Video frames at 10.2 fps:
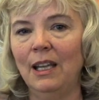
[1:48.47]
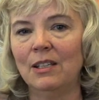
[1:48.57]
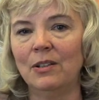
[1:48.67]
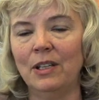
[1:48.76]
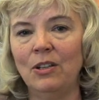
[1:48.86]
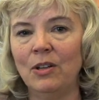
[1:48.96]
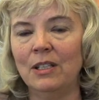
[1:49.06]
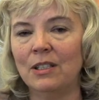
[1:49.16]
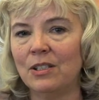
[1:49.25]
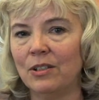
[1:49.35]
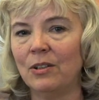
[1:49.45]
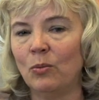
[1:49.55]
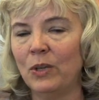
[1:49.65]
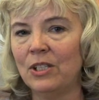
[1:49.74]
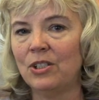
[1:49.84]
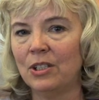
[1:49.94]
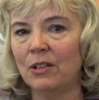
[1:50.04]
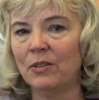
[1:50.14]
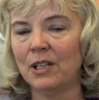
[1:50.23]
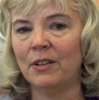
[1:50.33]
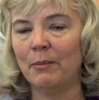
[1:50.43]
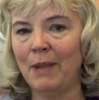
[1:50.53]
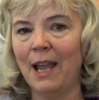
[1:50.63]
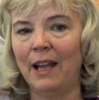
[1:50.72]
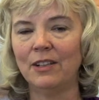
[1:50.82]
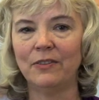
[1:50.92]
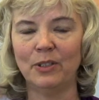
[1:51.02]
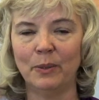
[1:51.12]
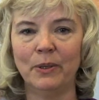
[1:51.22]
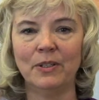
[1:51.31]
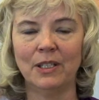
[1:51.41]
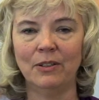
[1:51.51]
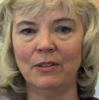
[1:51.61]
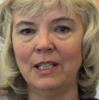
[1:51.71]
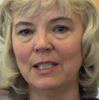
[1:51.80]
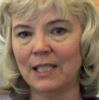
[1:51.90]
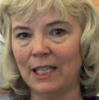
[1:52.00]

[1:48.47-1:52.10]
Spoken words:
so that you can discern which stones are the match for the person who needs the